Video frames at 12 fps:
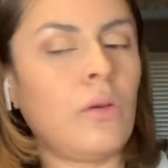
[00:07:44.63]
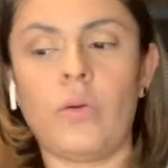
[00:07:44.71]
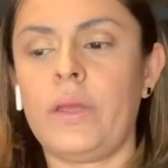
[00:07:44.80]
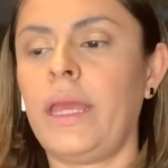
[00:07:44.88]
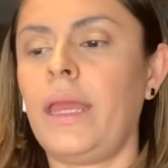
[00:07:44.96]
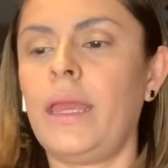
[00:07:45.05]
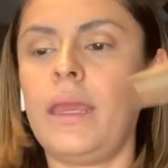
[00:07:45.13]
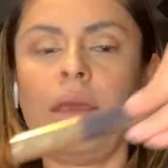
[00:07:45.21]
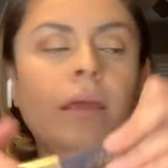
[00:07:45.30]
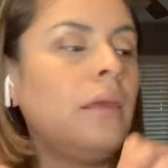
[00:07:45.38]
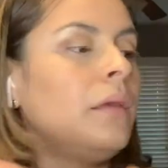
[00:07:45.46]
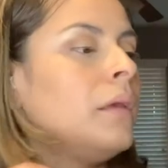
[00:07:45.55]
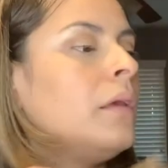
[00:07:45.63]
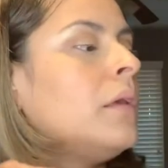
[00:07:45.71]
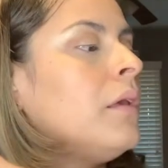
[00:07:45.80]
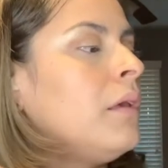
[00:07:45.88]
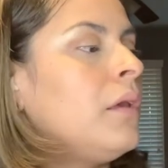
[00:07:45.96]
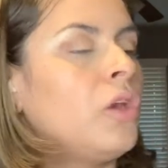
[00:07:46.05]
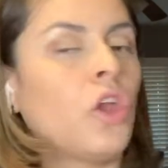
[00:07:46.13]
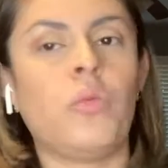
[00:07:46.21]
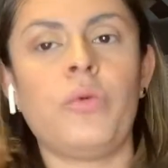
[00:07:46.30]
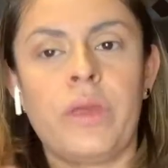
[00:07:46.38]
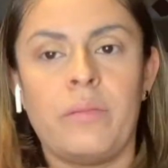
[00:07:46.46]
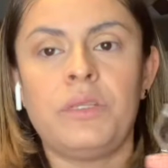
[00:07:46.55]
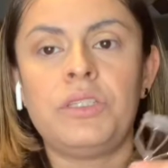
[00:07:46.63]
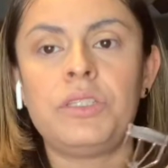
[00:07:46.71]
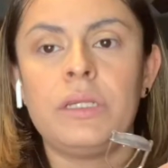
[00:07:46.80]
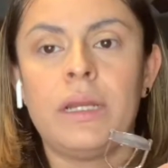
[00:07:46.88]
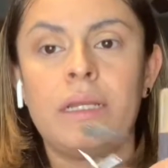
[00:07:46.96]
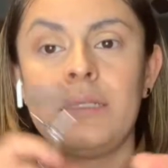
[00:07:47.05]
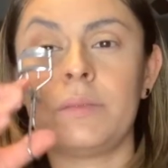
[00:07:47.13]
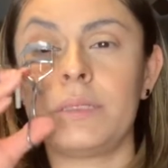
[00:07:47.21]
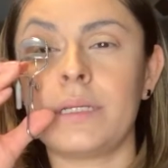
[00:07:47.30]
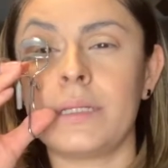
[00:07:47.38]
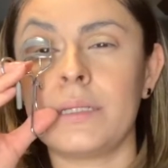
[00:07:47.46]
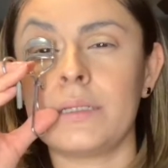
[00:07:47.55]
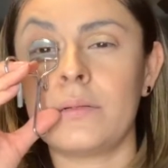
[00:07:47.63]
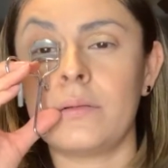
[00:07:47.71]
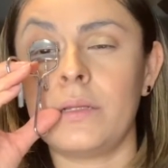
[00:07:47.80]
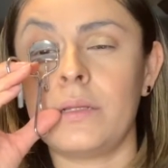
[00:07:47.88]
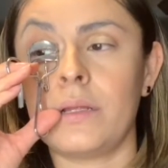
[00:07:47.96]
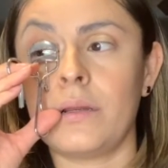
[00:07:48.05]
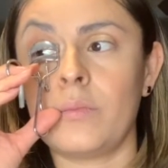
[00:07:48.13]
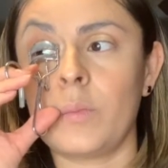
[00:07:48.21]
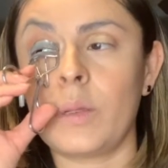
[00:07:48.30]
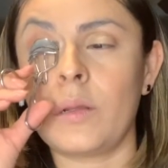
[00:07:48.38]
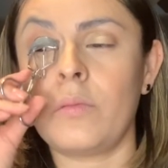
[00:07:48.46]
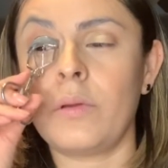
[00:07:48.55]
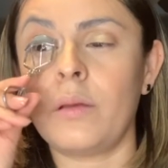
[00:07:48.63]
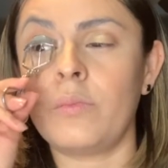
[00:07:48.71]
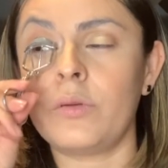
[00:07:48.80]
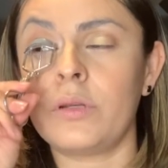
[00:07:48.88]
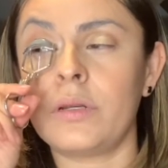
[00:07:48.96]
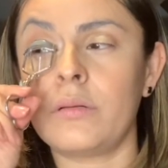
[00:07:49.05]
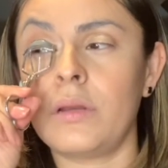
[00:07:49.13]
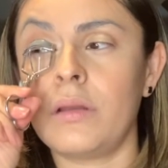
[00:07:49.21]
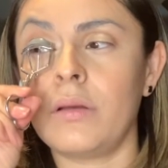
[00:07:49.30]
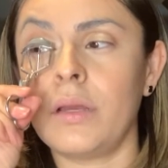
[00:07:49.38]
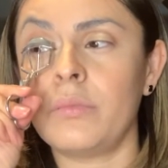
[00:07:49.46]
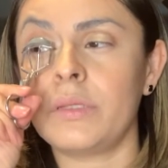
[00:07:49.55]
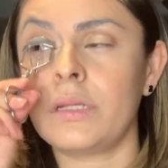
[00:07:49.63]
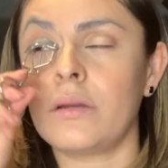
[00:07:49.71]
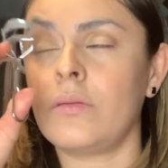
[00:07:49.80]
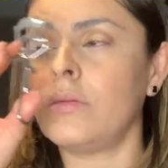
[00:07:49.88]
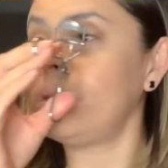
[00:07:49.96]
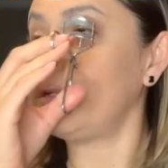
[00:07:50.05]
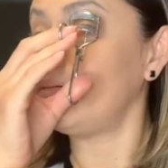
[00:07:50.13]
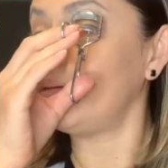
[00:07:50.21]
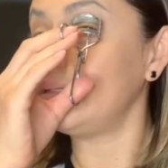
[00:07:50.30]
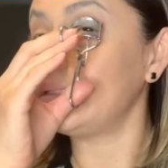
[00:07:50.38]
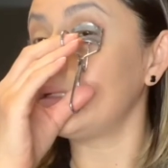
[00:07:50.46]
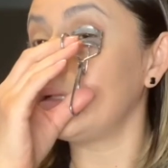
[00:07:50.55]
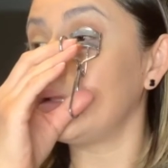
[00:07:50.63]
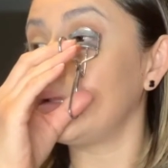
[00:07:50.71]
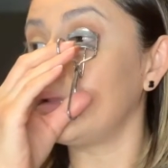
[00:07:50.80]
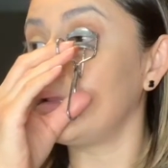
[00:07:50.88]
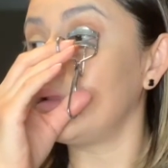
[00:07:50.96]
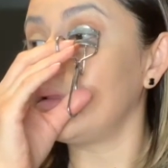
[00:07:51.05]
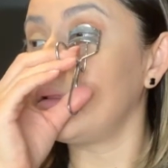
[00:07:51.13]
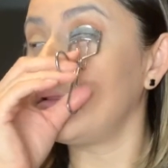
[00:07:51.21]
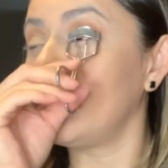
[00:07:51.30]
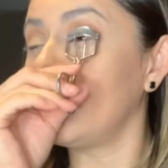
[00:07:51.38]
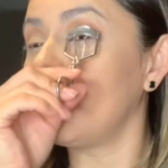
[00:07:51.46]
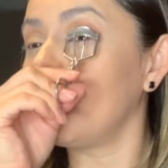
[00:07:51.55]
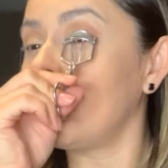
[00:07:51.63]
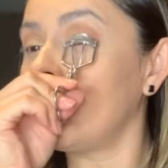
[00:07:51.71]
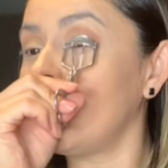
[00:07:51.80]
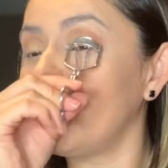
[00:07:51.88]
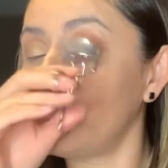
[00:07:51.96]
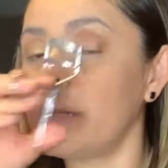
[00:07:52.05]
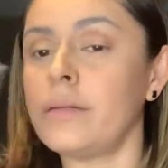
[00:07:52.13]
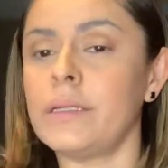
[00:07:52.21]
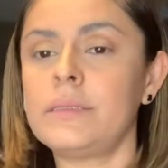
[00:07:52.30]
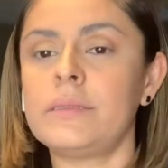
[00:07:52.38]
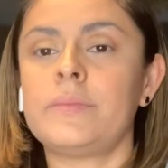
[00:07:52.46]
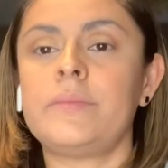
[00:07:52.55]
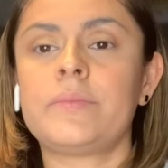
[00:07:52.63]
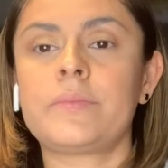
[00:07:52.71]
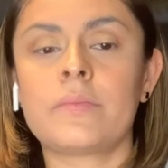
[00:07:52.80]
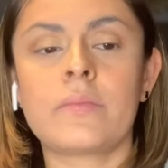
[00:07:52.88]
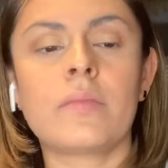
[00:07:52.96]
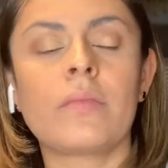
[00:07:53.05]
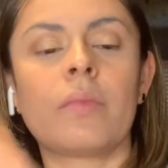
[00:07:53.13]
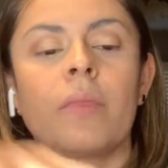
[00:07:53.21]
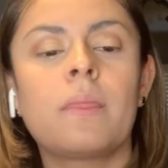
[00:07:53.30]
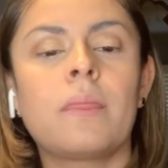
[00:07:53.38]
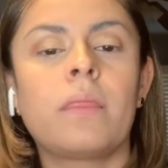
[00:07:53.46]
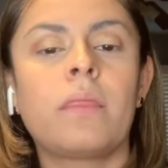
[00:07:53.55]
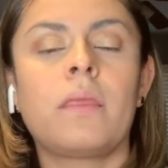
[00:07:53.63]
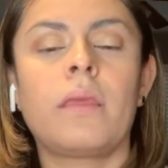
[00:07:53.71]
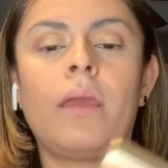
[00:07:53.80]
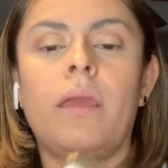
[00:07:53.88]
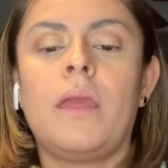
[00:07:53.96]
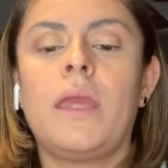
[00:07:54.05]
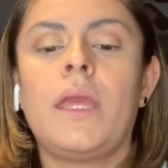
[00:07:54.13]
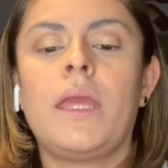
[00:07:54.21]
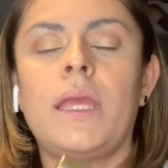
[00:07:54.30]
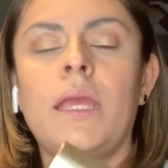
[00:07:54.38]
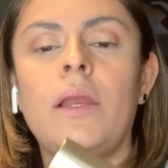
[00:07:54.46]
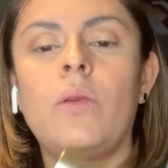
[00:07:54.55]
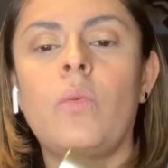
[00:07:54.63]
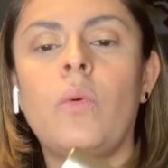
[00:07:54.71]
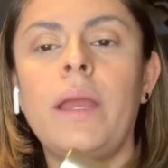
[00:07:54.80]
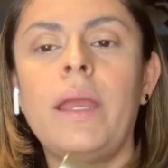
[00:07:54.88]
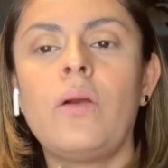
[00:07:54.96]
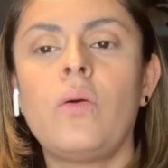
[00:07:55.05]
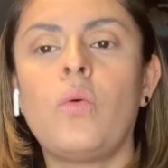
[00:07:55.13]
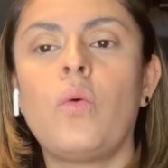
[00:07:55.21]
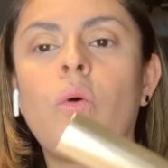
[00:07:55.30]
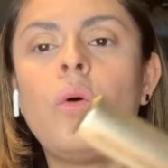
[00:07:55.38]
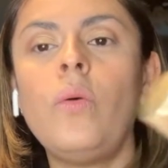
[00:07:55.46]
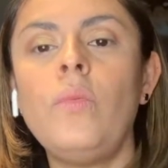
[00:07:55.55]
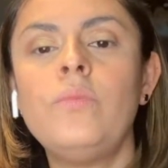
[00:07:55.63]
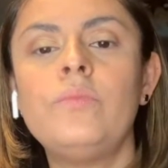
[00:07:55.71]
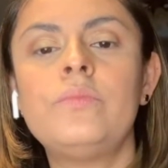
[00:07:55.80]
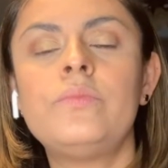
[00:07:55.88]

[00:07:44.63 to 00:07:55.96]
I was doing this in my living room. I didn't want to go back to my bathroom. So I curl these bad boys again, and I'm going to use the